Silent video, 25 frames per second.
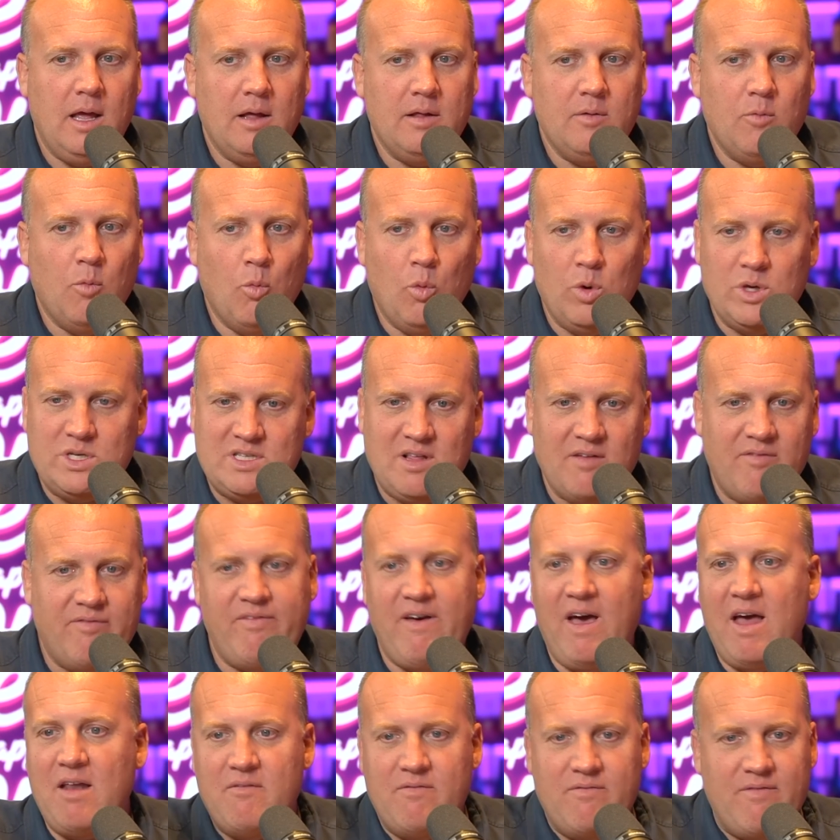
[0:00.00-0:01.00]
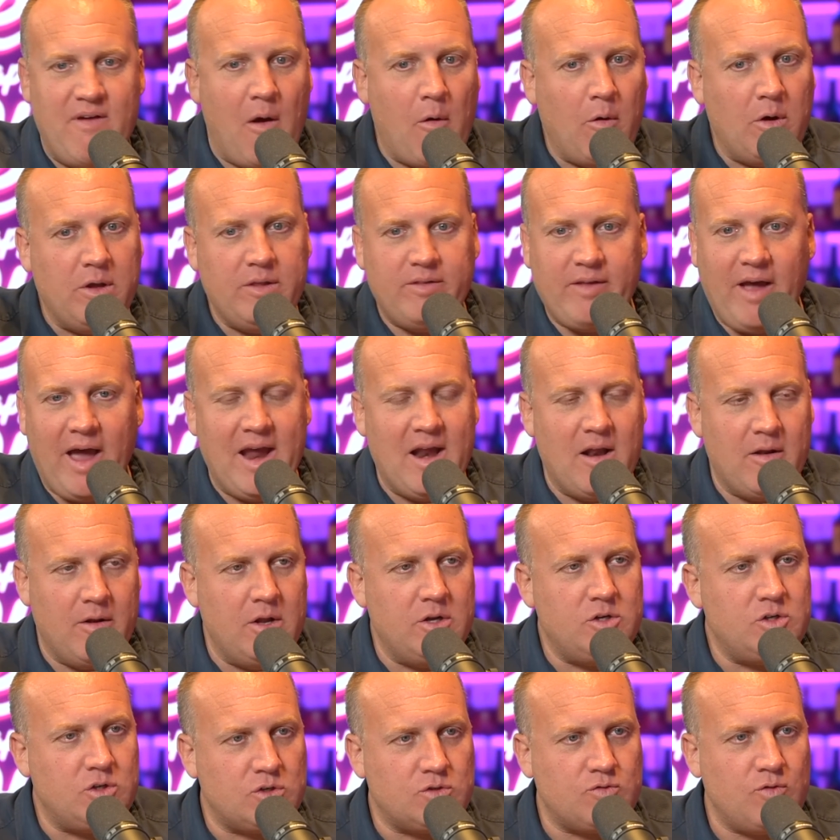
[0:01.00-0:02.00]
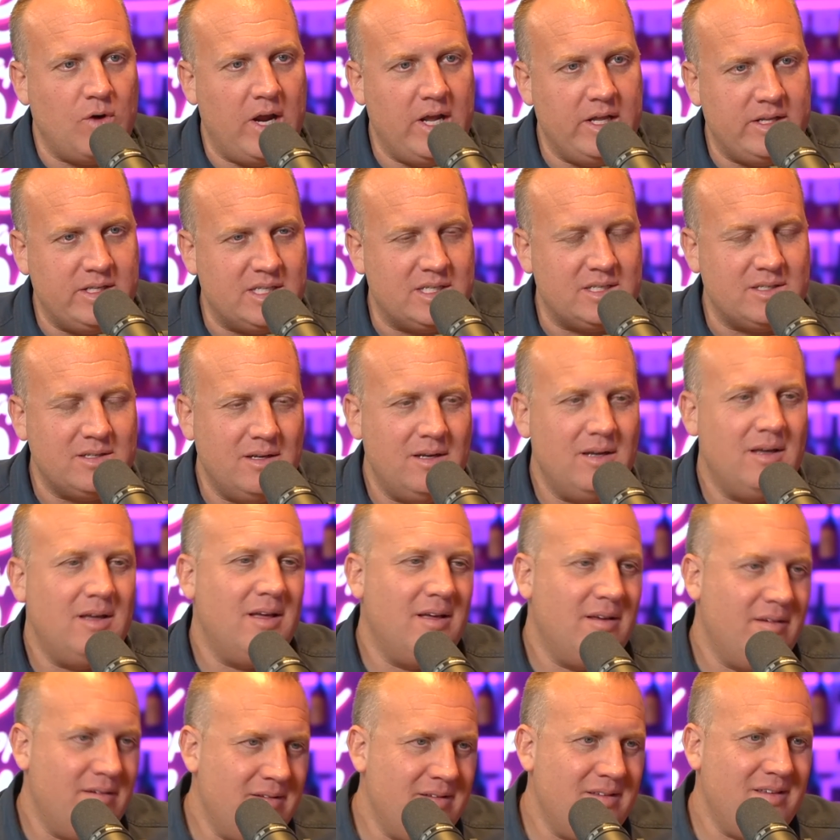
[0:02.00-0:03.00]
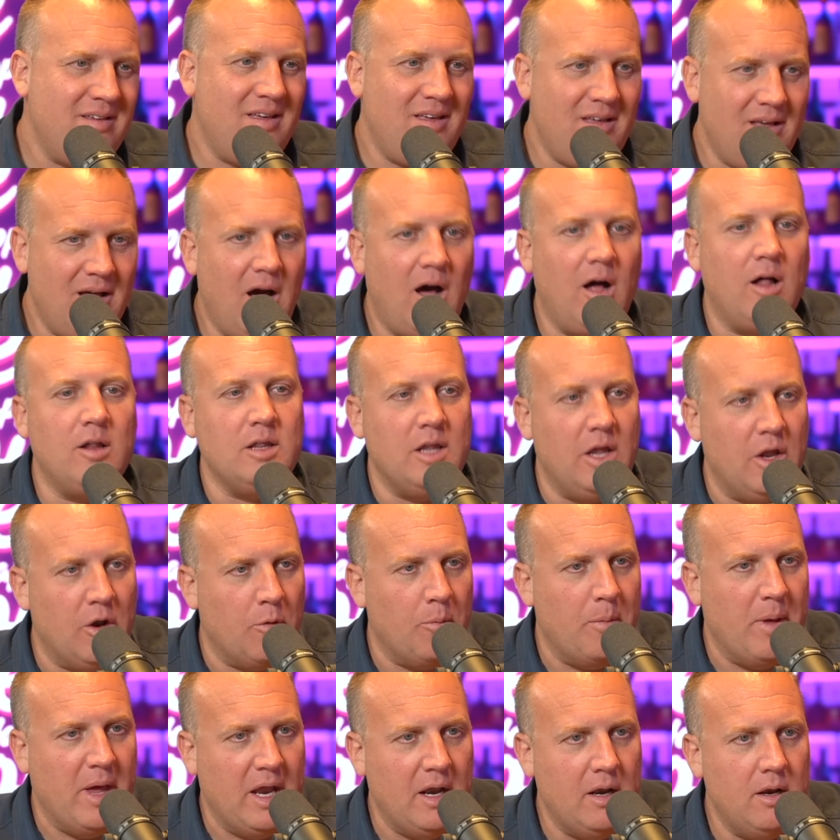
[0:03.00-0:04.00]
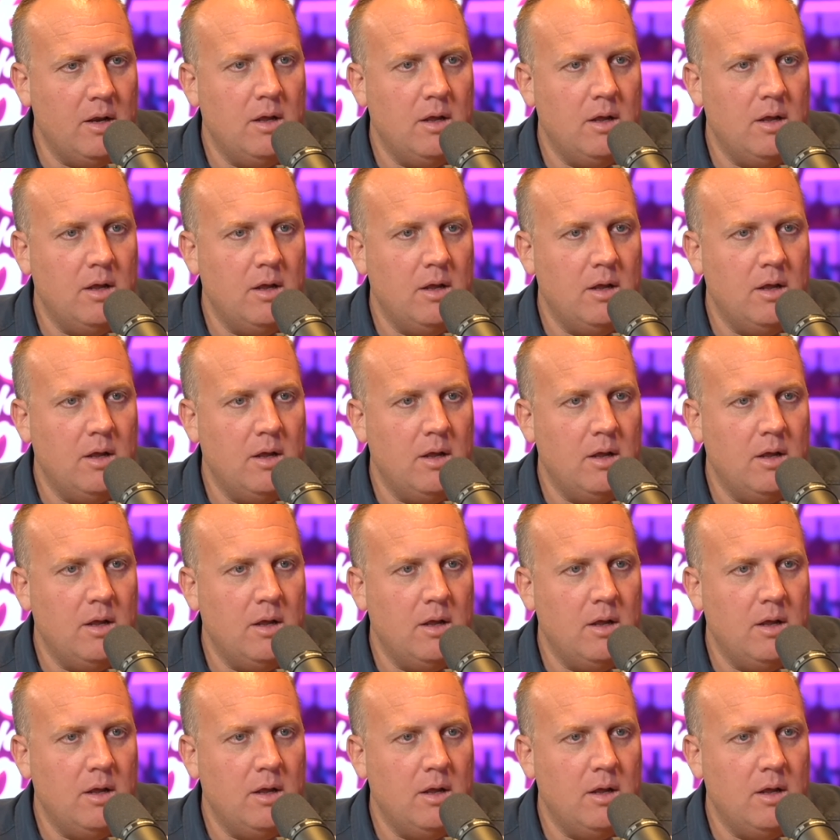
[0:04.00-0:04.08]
Was the Fed very tight on interest rates? A little bit.